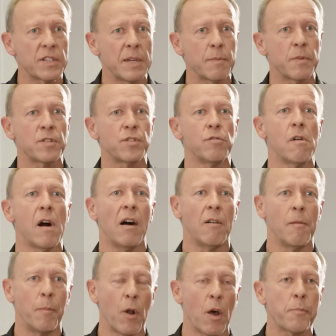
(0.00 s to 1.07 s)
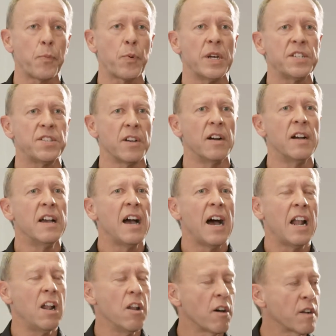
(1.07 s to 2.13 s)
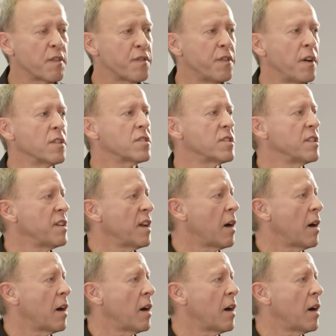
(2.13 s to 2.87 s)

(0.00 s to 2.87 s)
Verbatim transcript: temperature, our blood pressure, a lot of function in